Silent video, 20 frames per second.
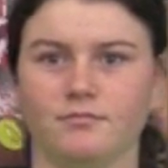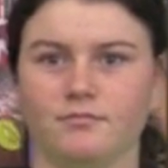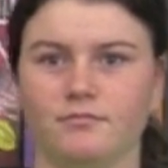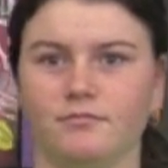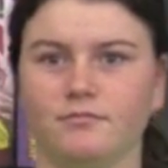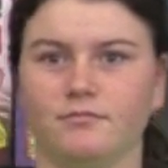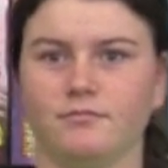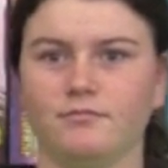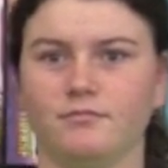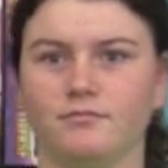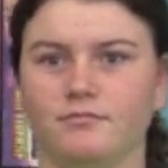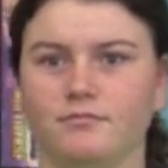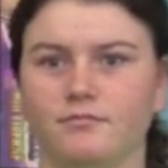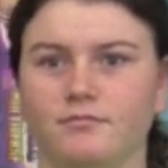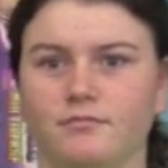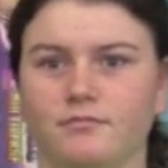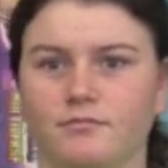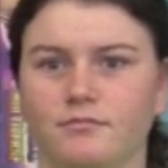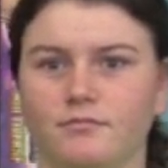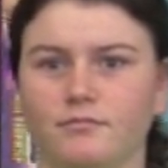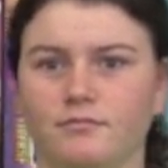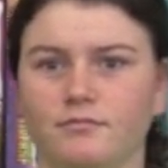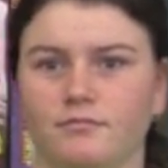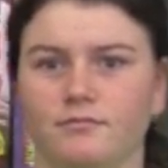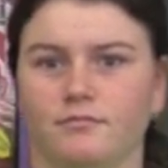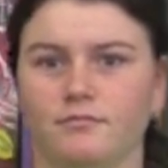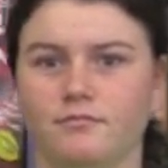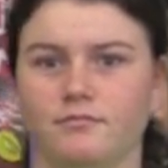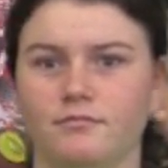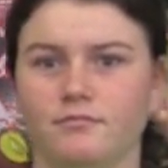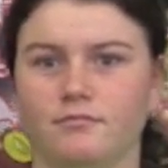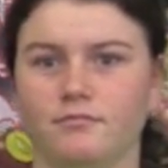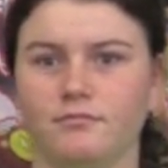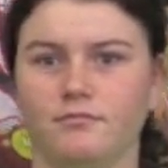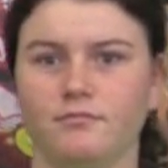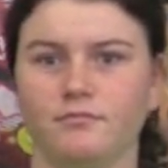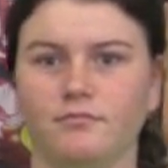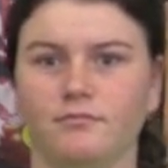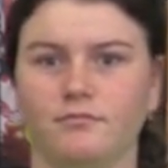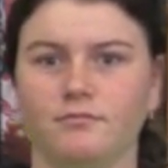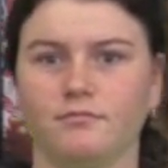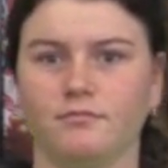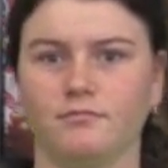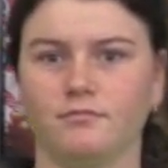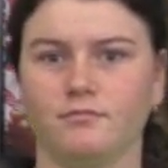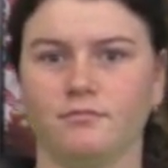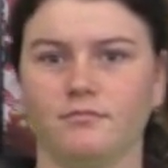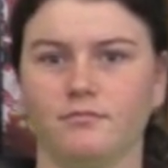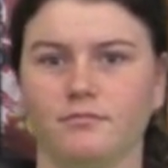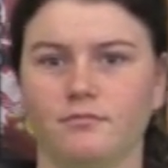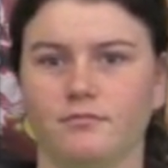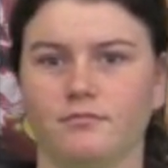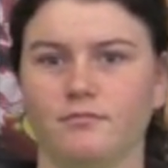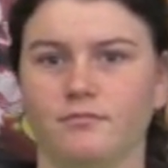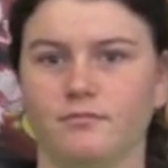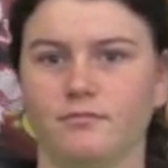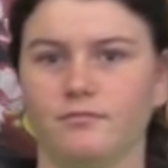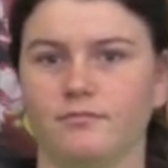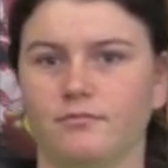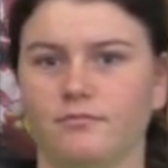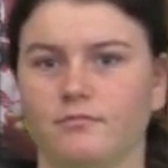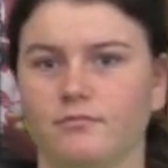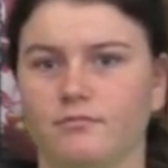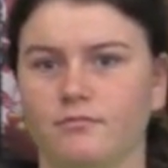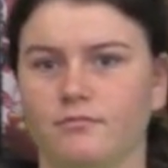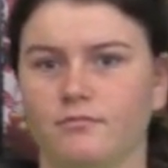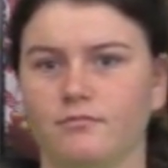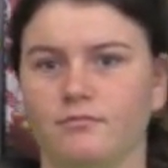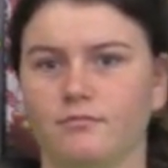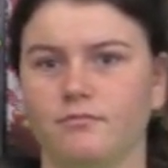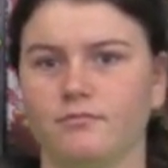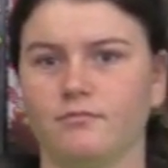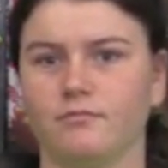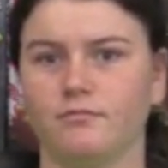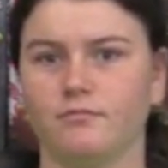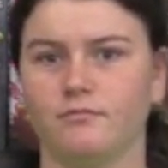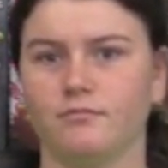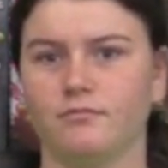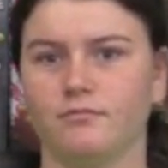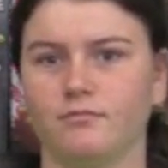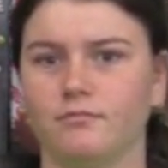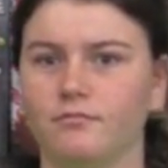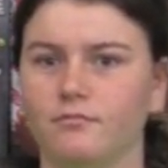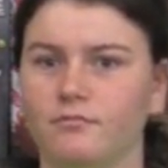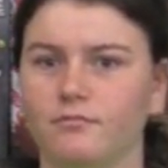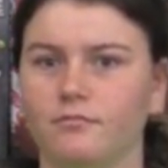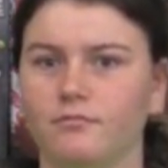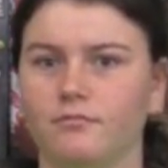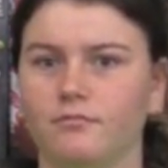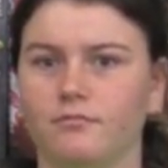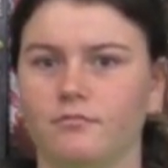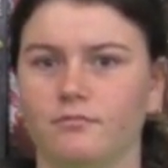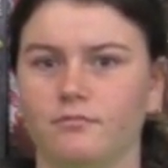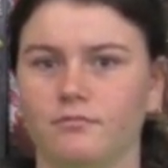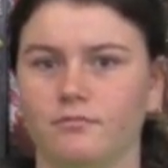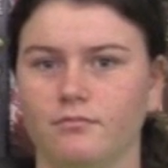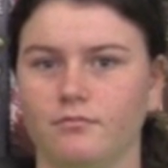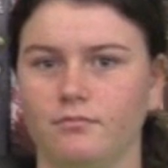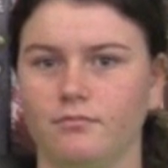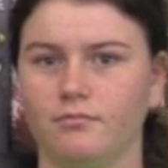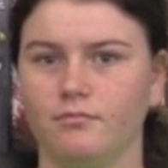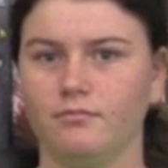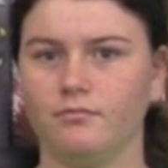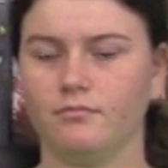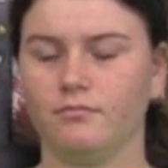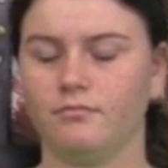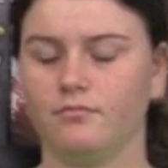This person isn't speaking.